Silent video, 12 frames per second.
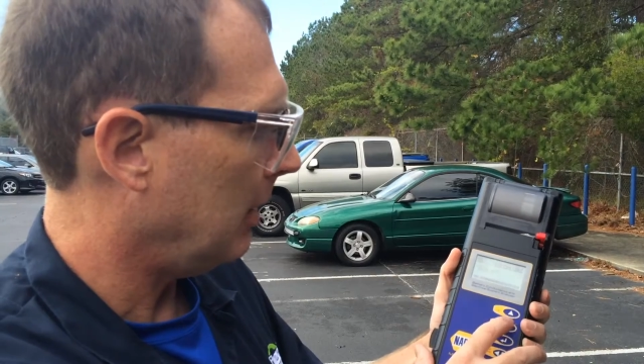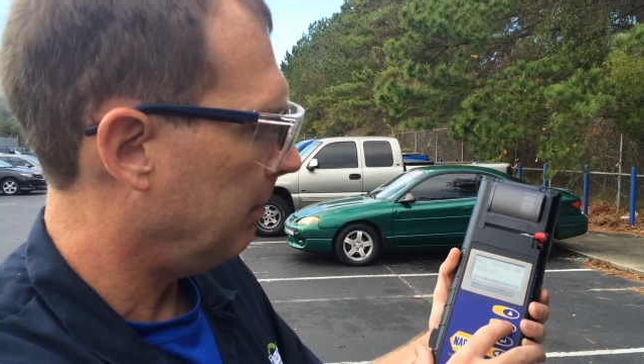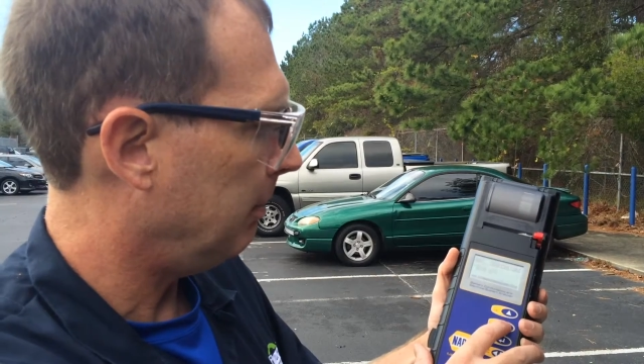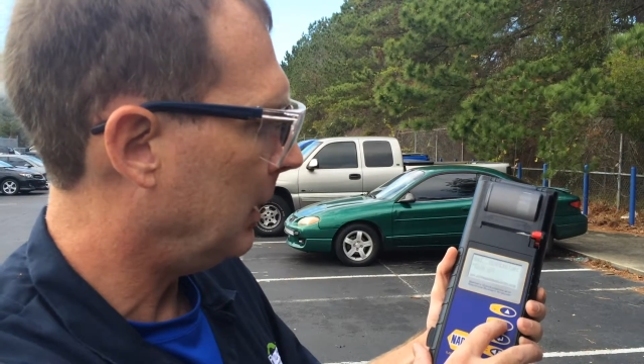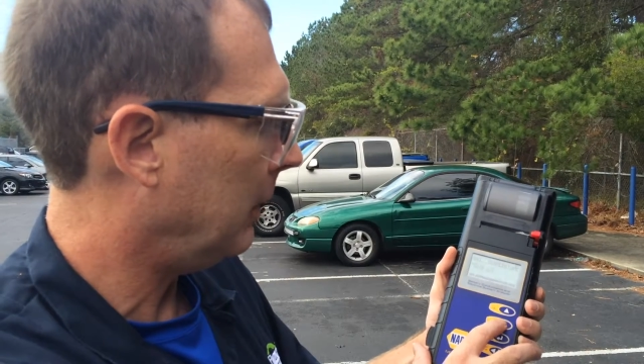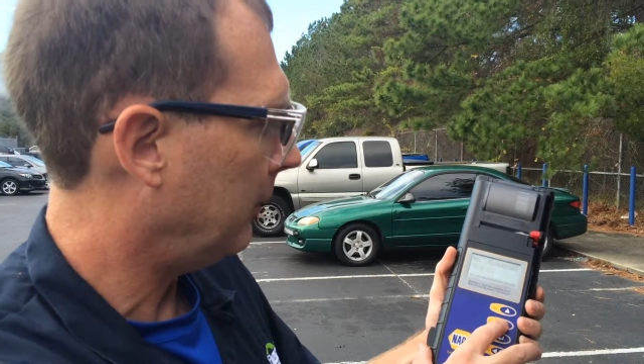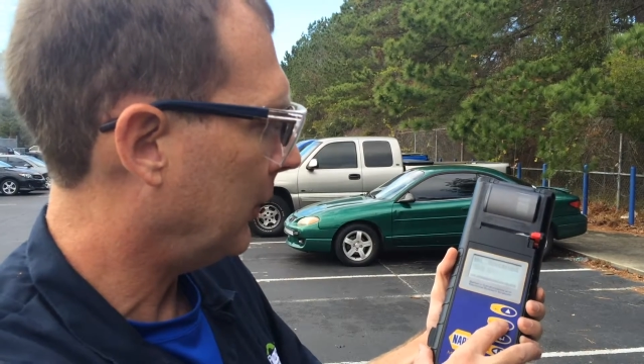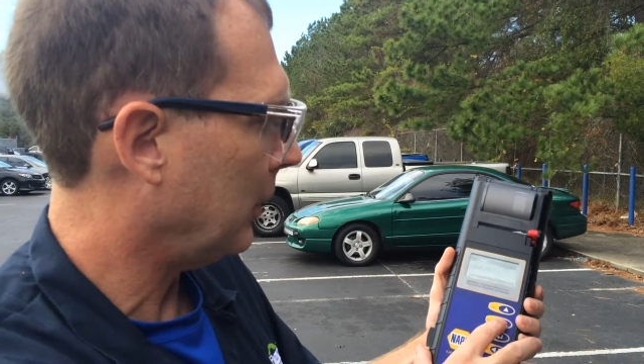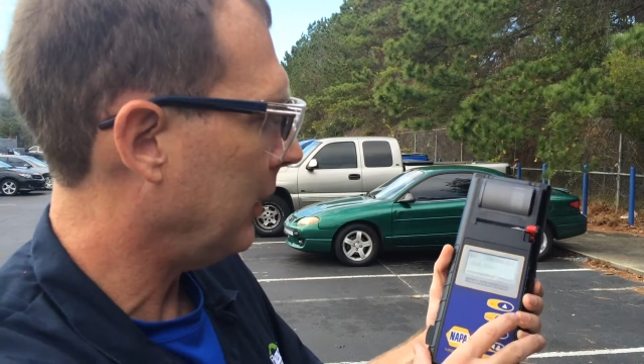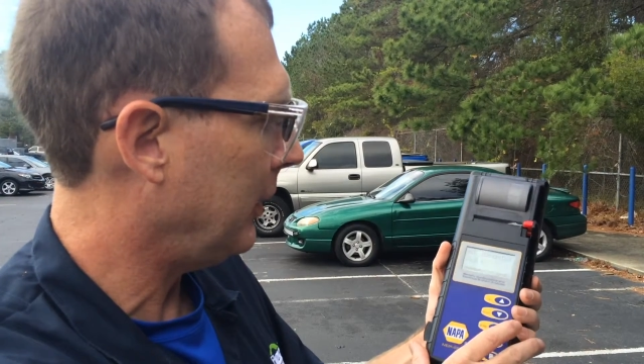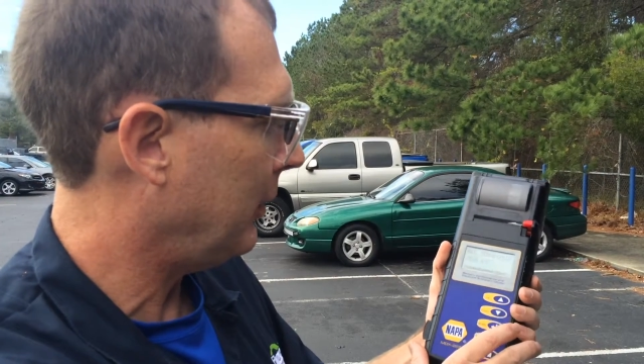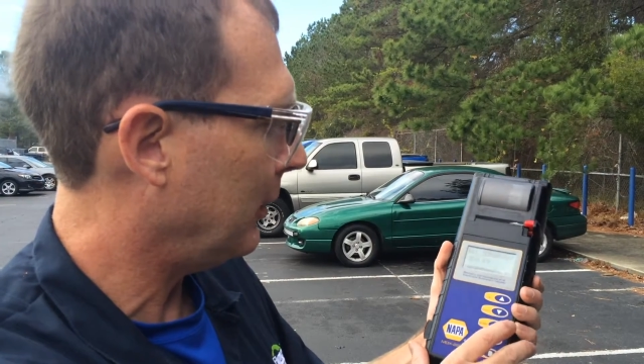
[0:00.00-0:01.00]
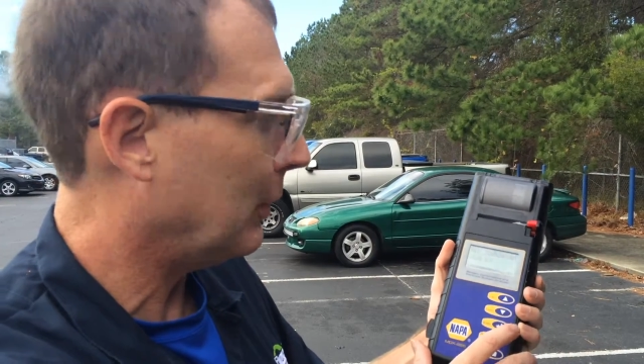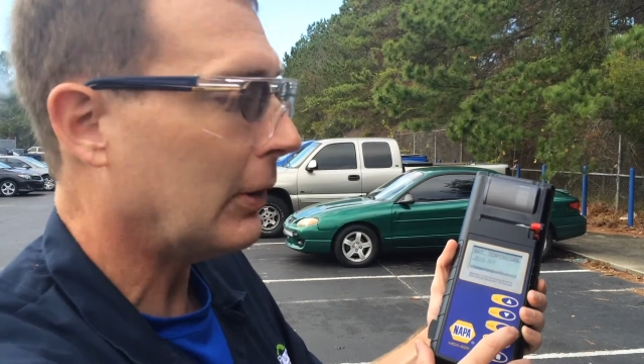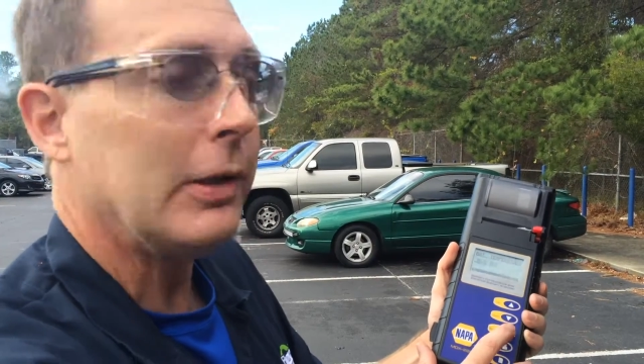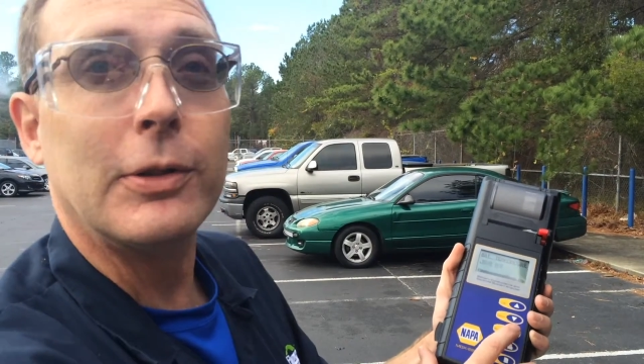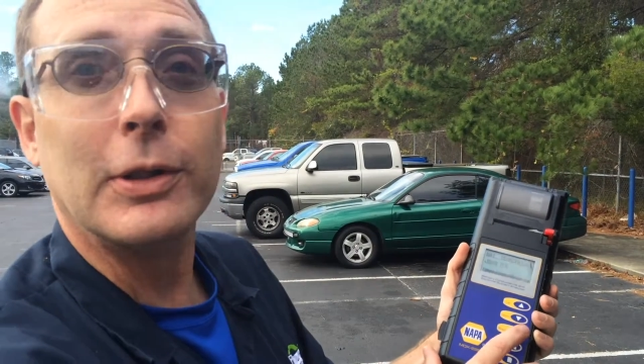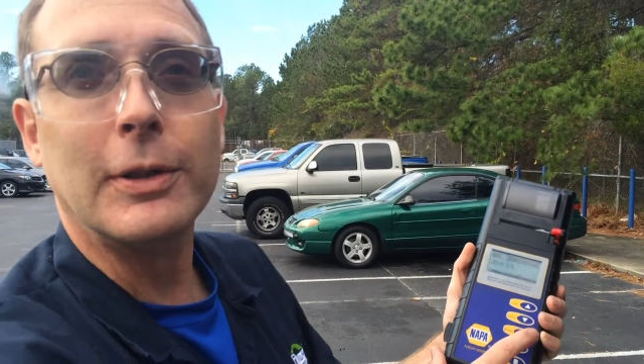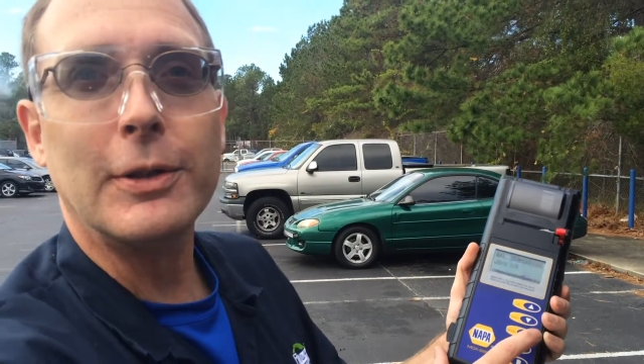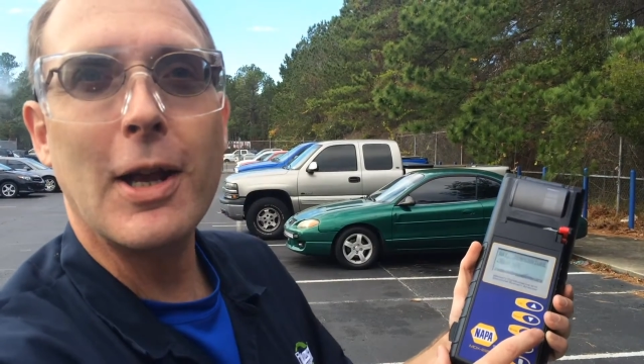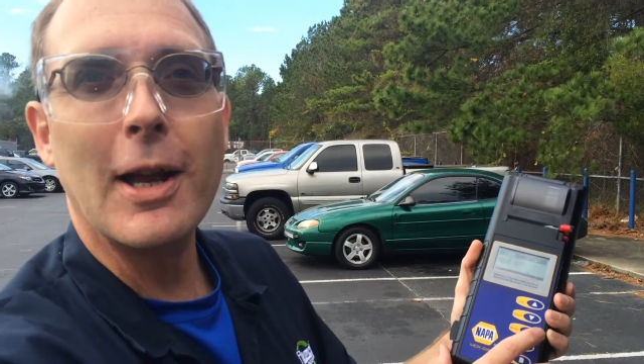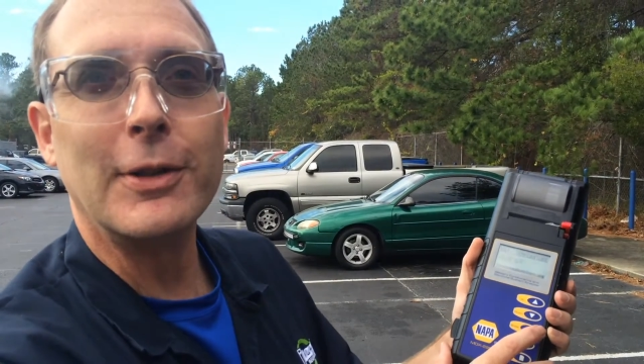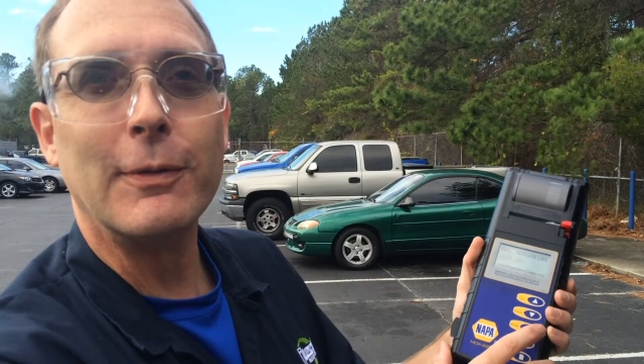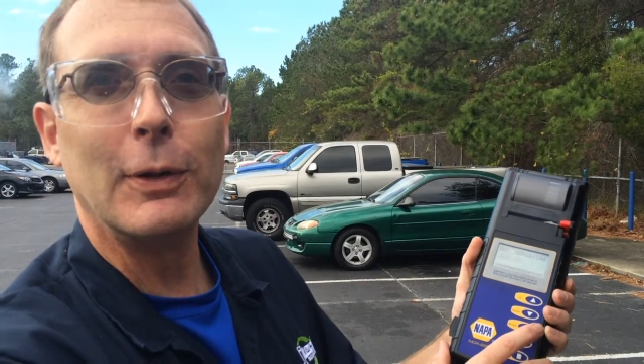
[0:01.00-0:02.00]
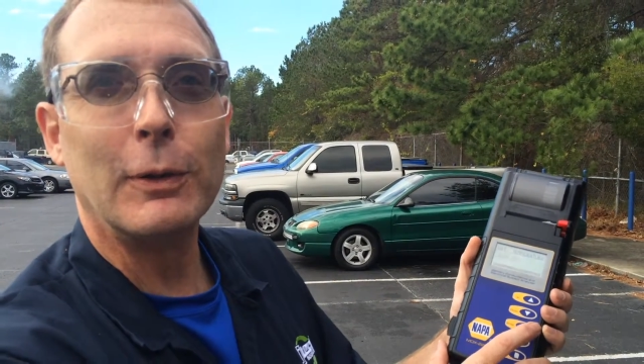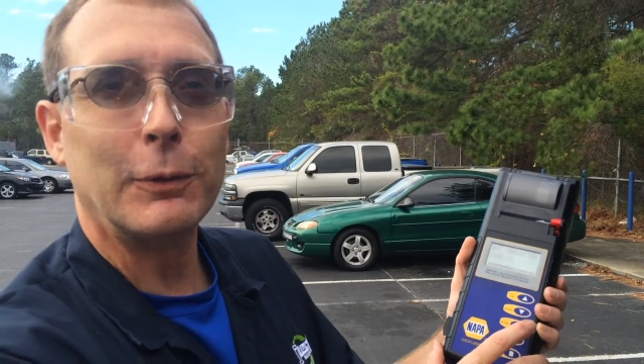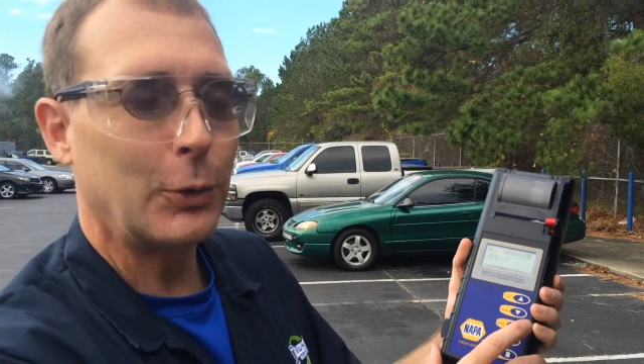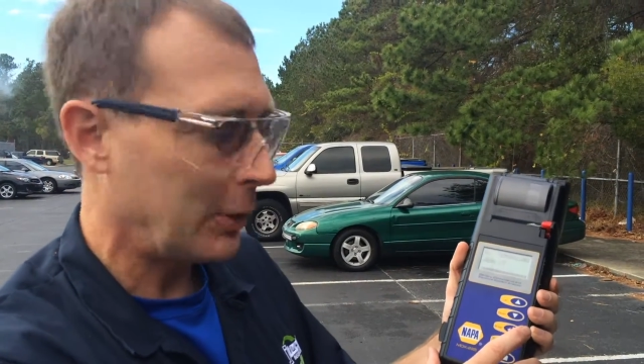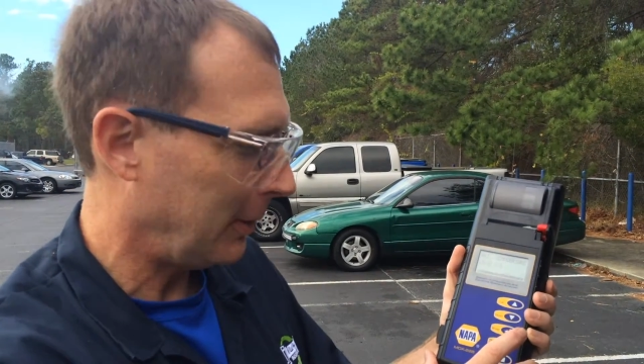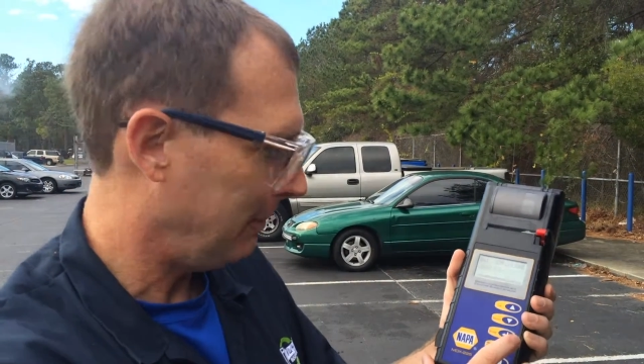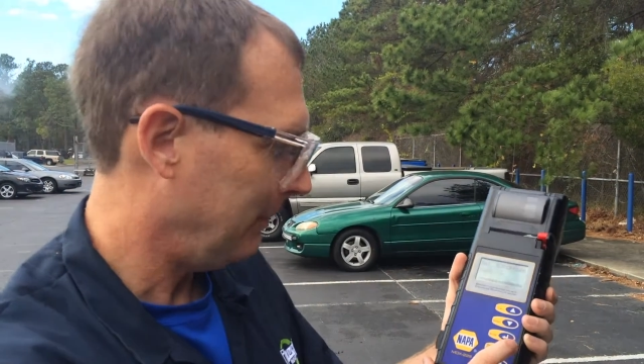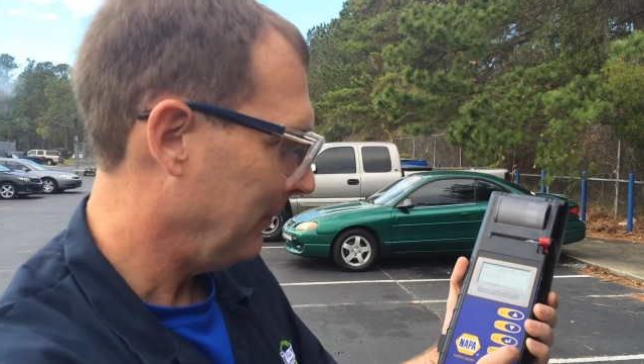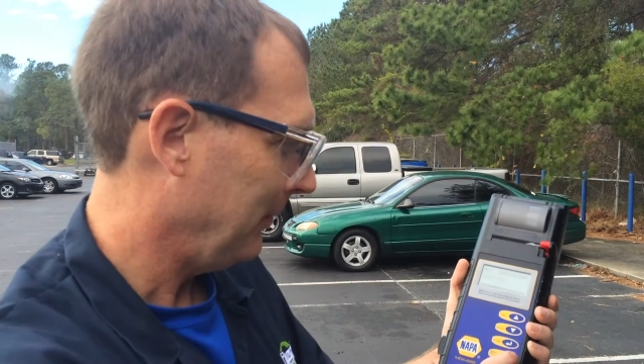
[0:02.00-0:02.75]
above 32 degrees in Jacksonville, Florida.